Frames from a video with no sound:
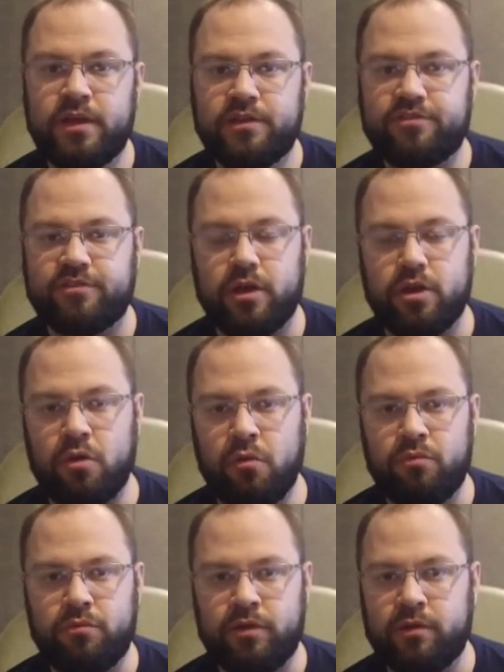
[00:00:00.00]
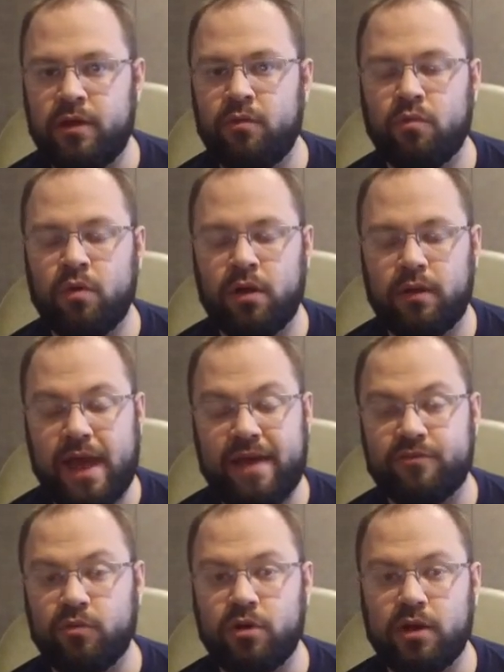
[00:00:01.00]
So you don't
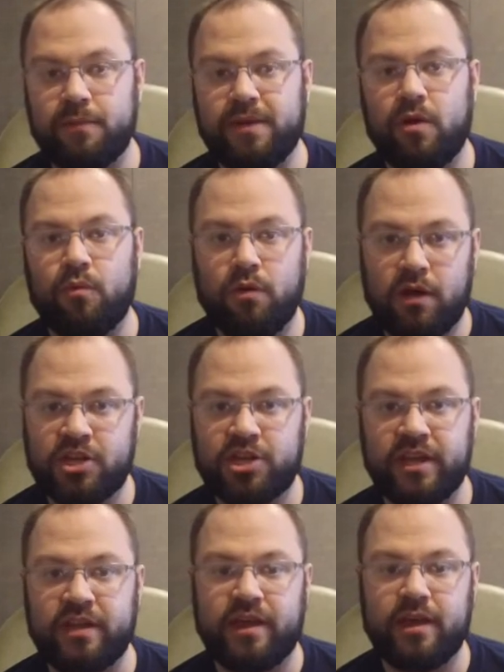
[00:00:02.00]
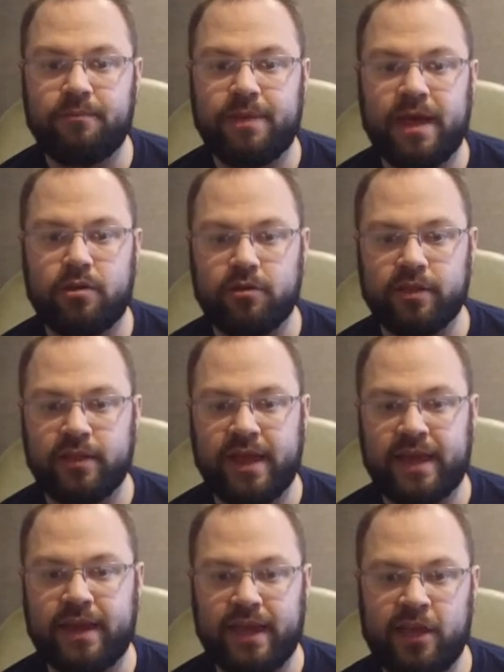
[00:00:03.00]
have to worry about washing gunpowder and
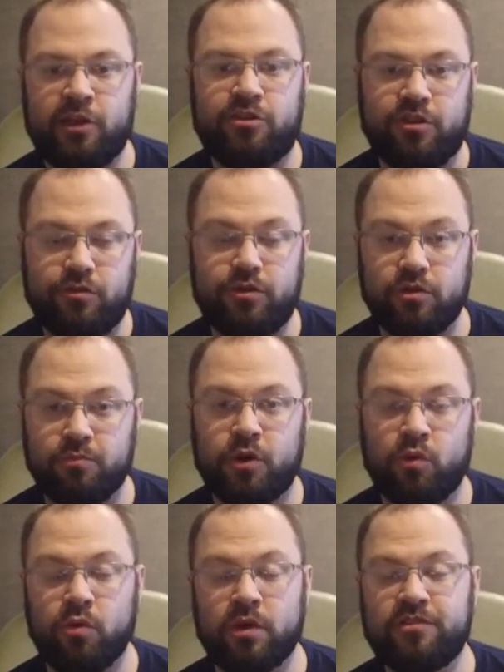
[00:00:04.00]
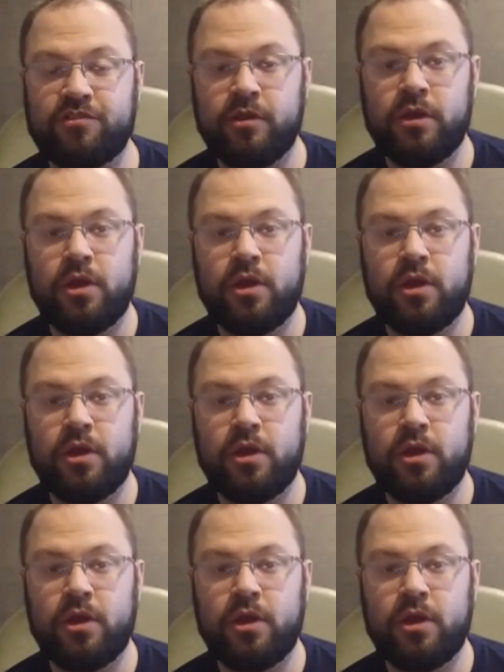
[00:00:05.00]
lead into your pores.